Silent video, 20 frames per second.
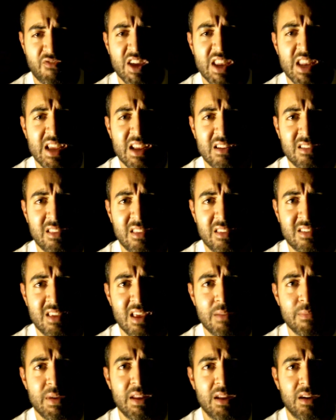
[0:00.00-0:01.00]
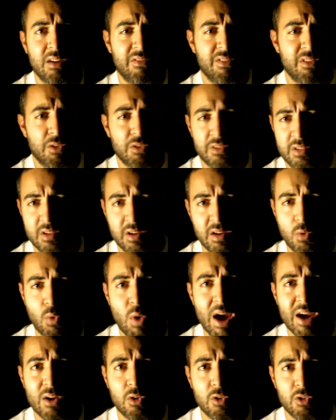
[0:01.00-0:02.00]
feeding into the sentiment of those
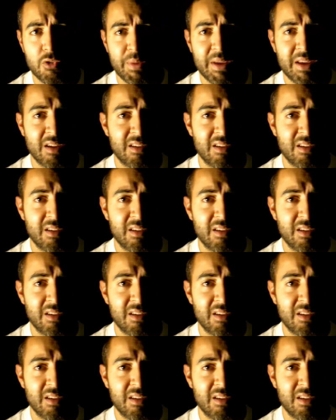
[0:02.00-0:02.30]
wackos,